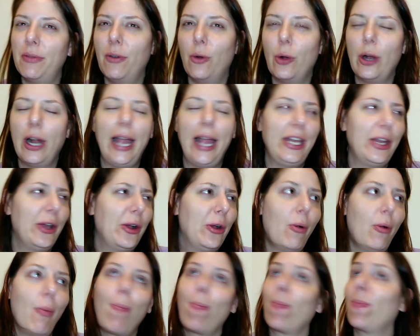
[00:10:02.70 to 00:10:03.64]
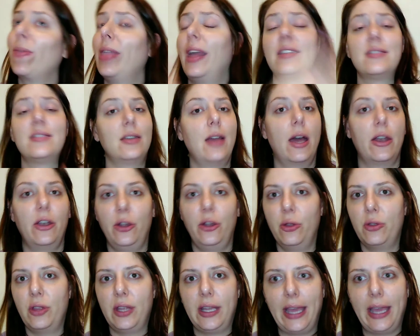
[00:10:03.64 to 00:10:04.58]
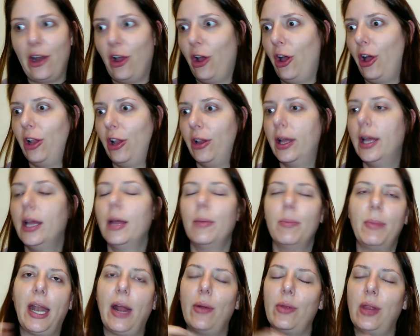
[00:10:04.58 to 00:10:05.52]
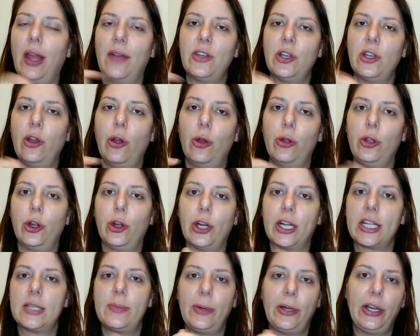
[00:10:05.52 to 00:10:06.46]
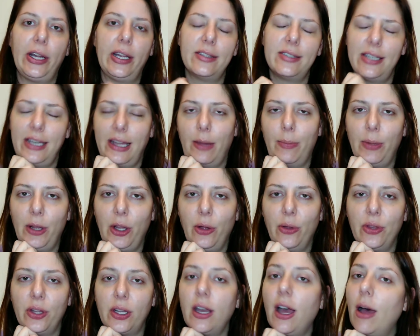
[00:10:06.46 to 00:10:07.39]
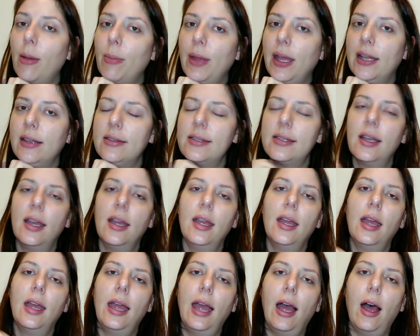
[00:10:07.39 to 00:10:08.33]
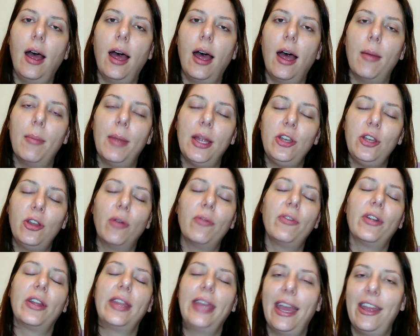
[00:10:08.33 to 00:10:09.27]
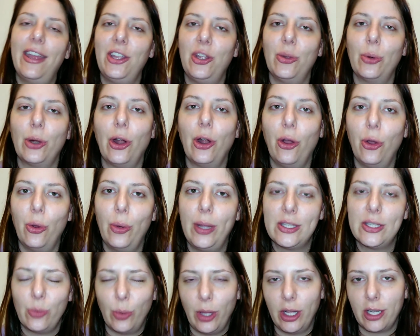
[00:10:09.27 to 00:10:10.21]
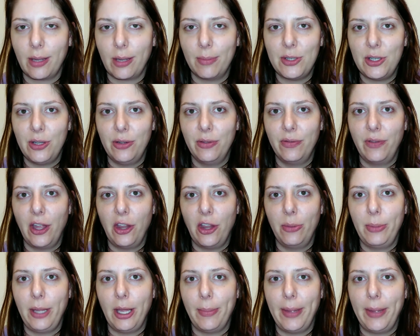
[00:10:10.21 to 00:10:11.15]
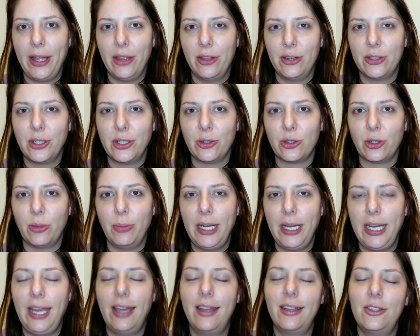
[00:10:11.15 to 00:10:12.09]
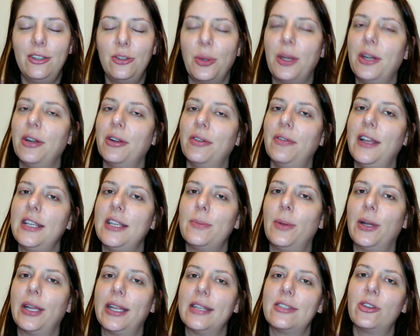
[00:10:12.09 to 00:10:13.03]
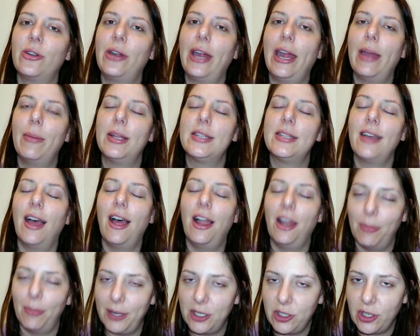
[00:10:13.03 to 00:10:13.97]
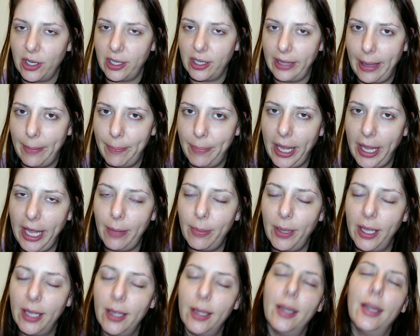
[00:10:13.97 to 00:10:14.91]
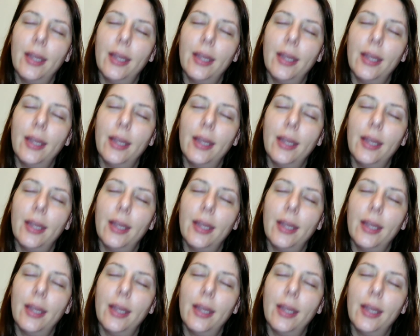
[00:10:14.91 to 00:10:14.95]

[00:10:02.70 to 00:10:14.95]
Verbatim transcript: before? I know it's not a new thing at all, but I would love to know your experience down below in the comments. Um, don't forget, you are always welcome to follow me on my other social media Twitter, Facebook, Instagram. It's all at Budget Glam Babe.